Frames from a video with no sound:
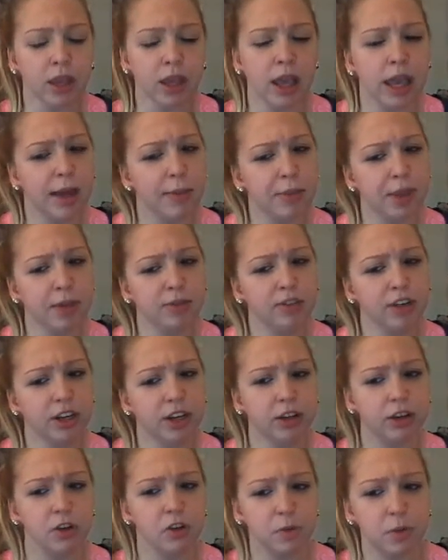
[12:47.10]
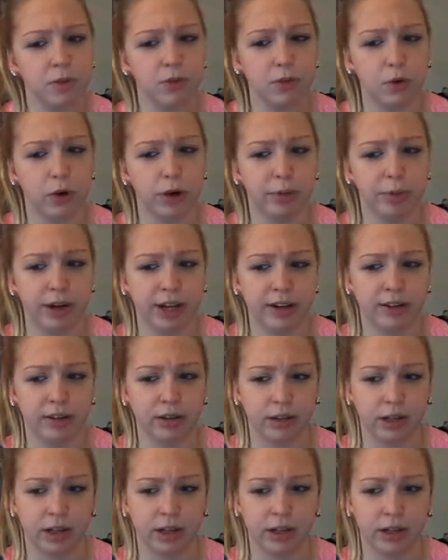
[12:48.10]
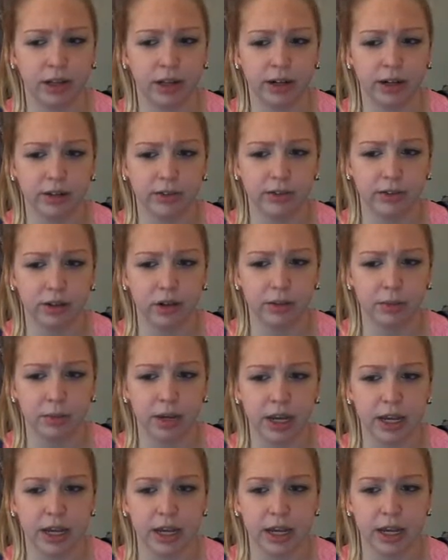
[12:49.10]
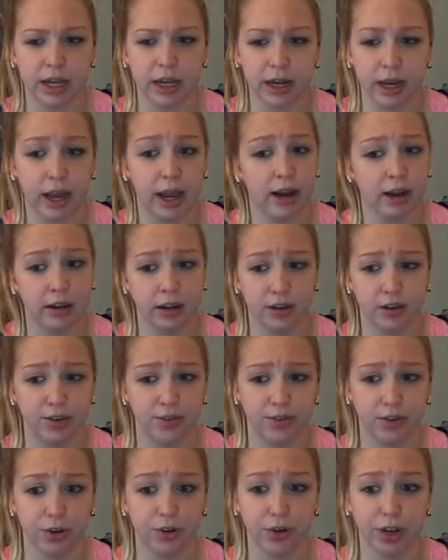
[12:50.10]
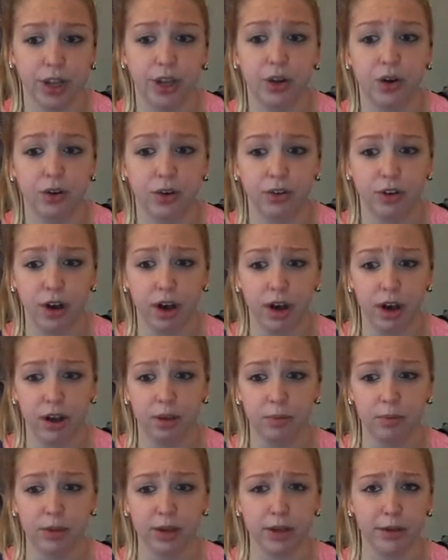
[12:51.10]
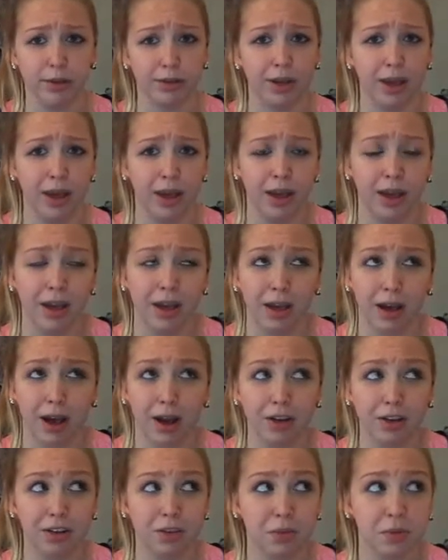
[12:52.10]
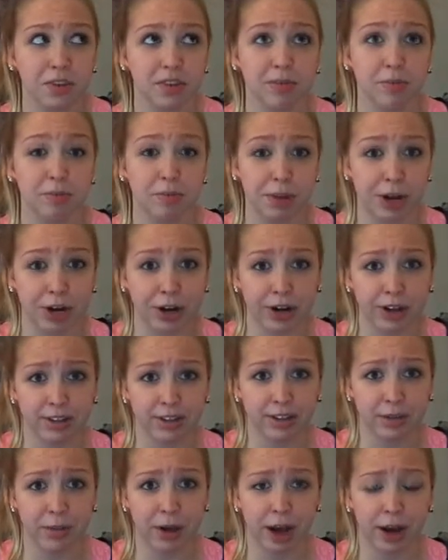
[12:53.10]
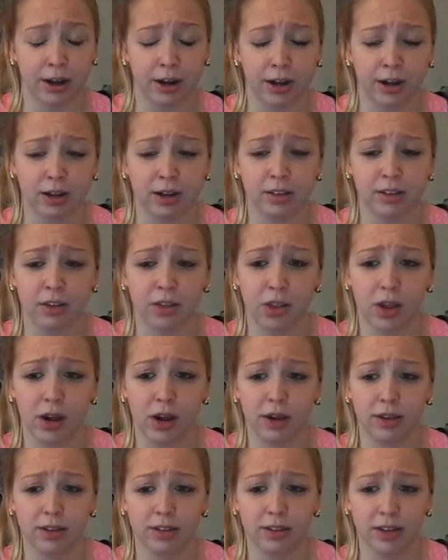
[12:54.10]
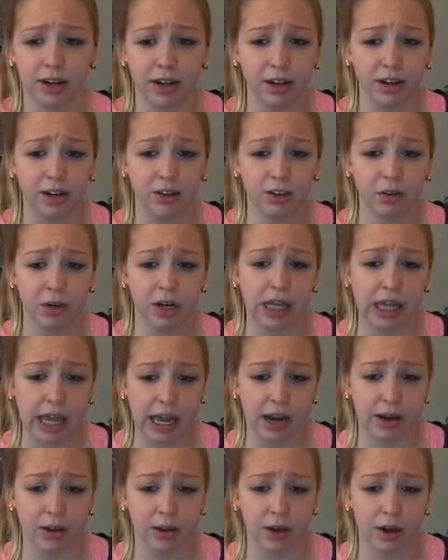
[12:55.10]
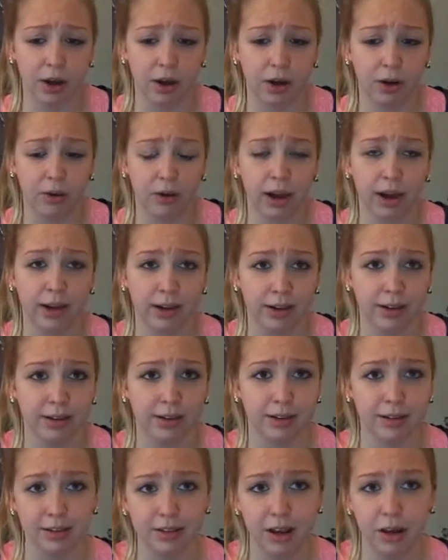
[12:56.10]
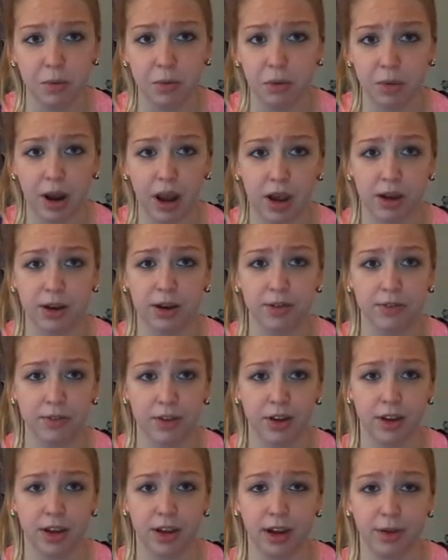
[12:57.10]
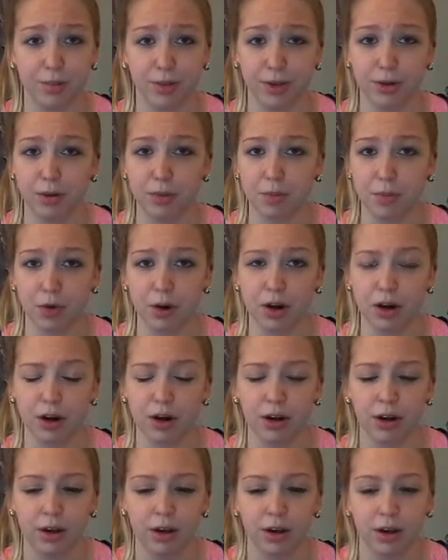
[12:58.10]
had made videos before, but I deleted a lot of them, and then I hadn't done it for a really long time because I just was embarrassed about it. So then I decided to do it again though, and this time around I feel like I'm a little more,